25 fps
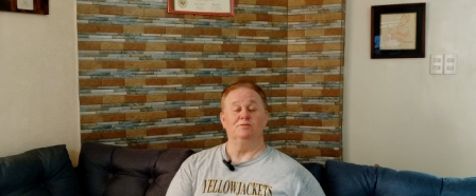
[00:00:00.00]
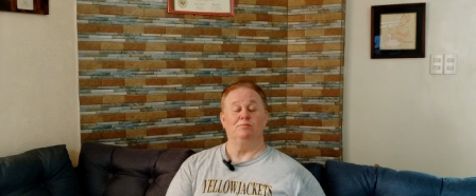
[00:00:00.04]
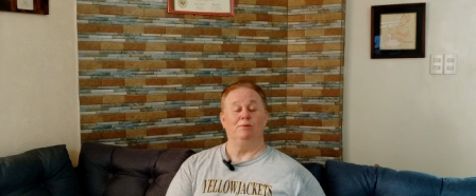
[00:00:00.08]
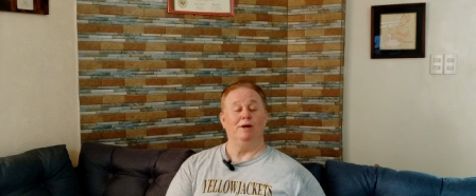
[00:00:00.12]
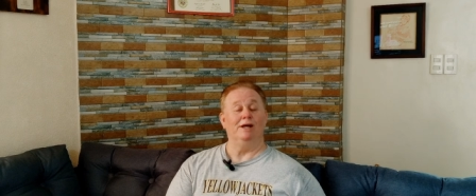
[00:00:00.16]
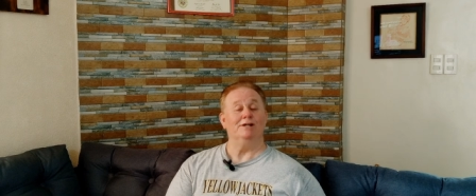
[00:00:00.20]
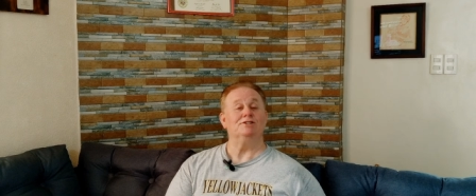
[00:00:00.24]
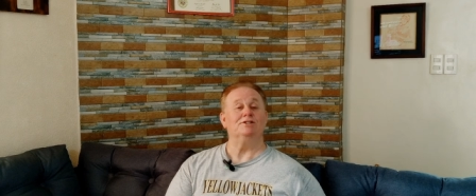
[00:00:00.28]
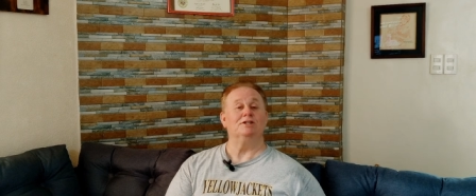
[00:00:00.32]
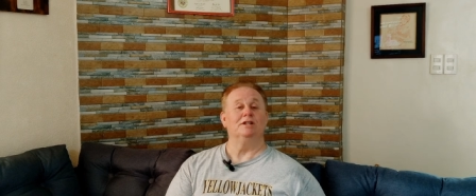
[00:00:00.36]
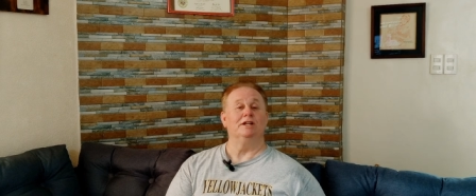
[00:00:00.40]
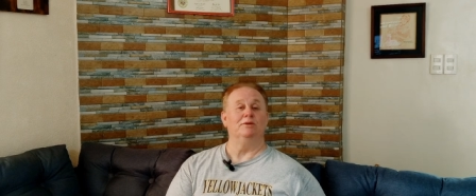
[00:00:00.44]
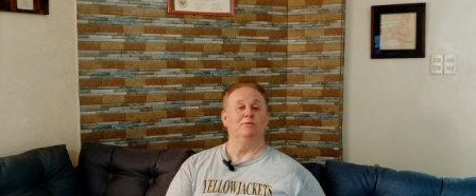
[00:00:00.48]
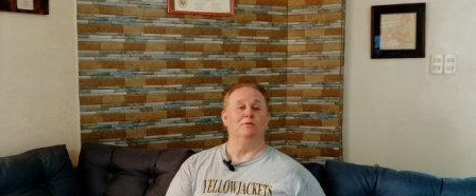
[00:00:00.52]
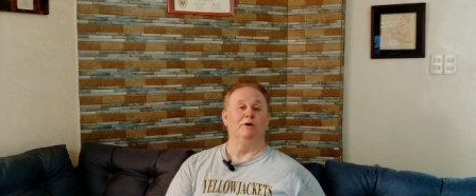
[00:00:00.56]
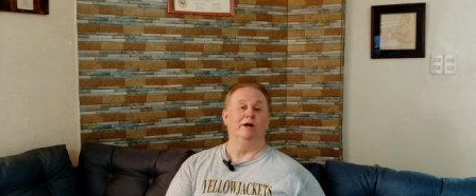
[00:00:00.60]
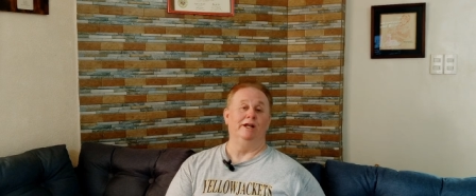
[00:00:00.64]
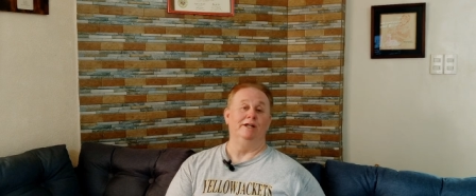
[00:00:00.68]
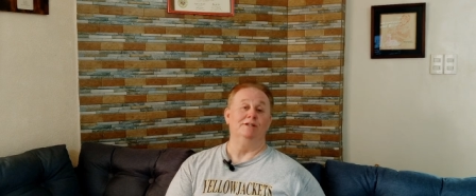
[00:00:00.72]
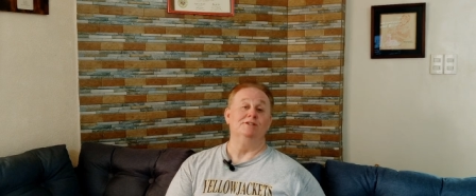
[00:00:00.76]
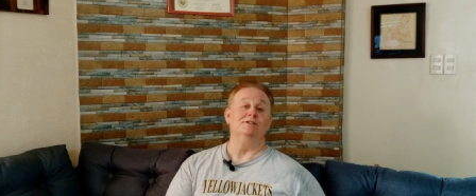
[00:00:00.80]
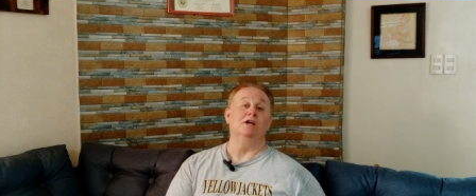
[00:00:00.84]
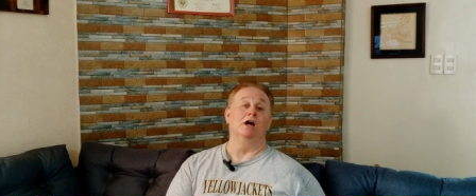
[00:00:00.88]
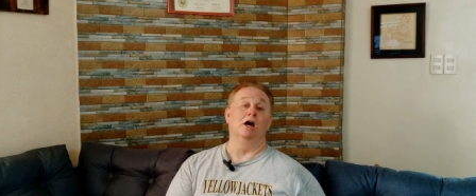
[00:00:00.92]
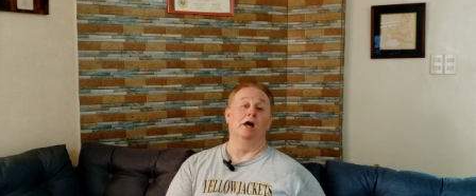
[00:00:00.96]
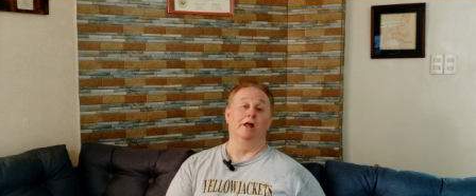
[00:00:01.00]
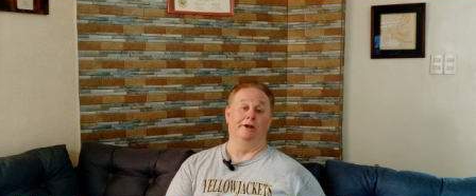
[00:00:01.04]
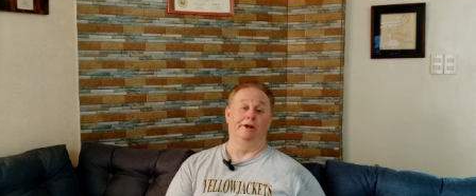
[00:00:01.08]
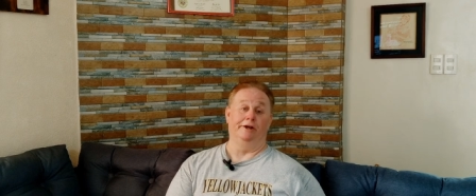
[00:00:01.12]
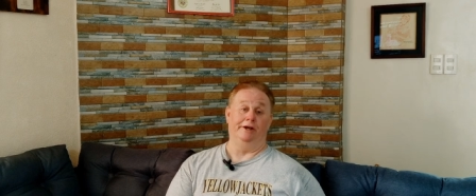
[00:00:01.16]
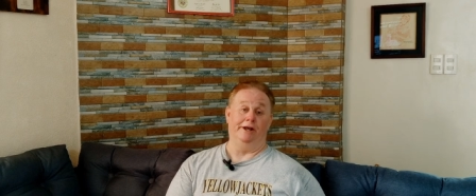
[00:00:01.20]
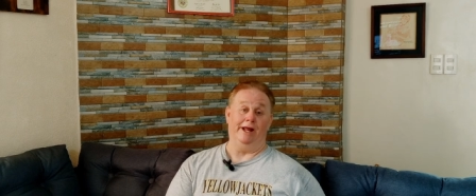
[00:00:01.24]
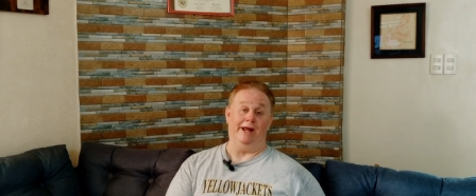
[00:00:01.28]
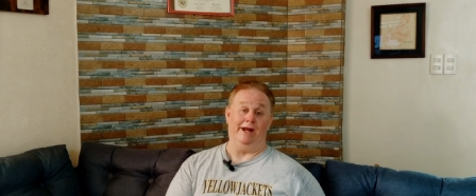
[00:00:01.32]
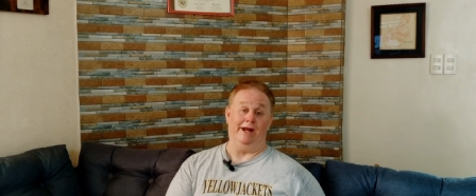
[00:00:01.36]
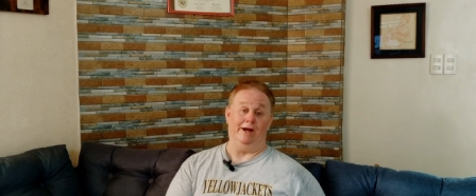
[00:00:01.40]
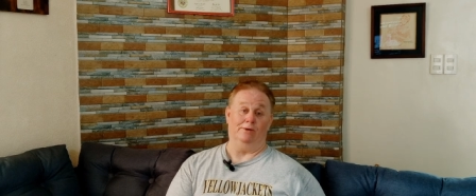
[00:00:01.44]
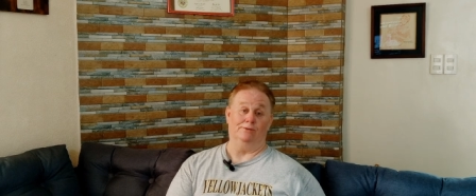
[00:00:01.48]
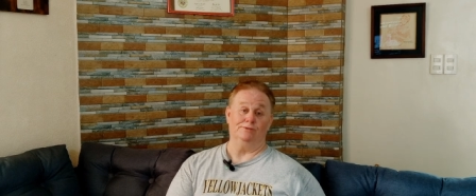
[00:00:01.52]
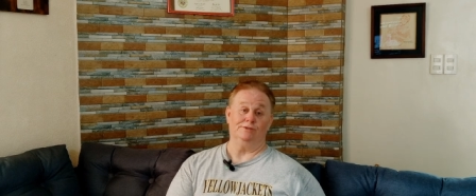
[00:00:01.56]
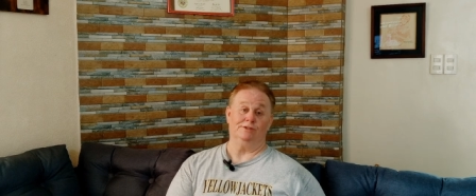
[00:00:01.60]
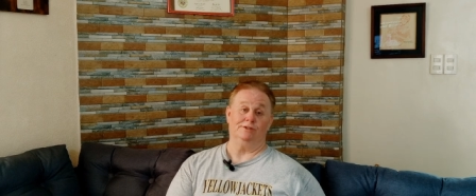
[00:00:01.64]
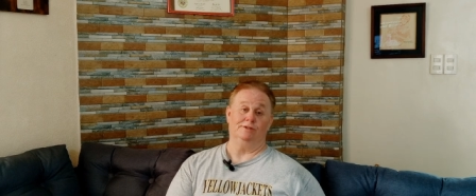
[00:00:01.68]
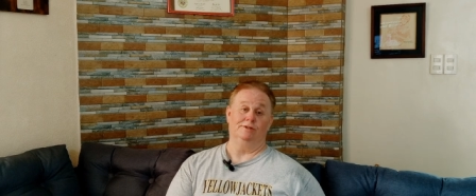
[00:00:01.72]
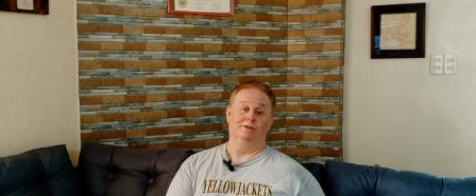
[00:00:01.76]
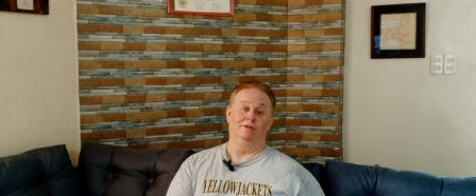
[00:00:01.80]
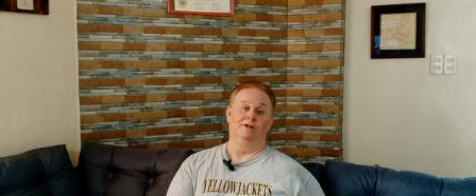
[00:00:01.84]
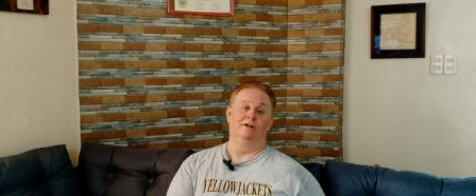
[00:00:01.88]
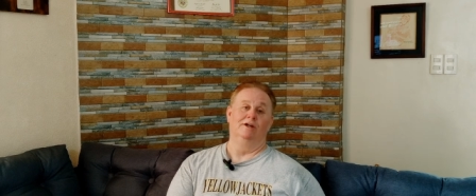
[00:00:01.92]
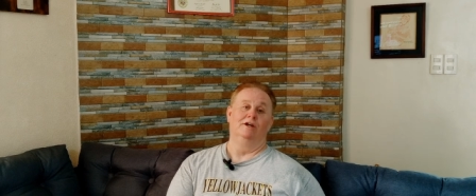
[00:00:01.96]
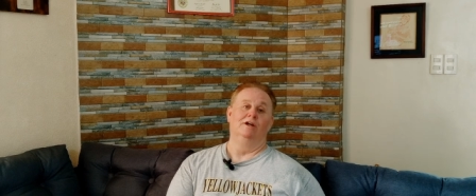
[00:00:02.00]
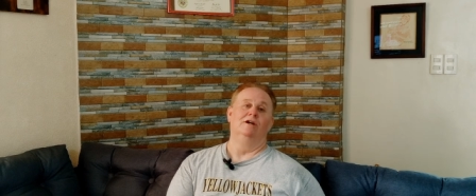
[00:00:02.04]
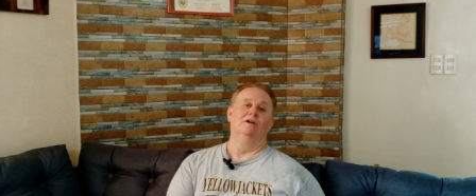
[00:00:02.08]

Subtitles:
especially when it's unannounced.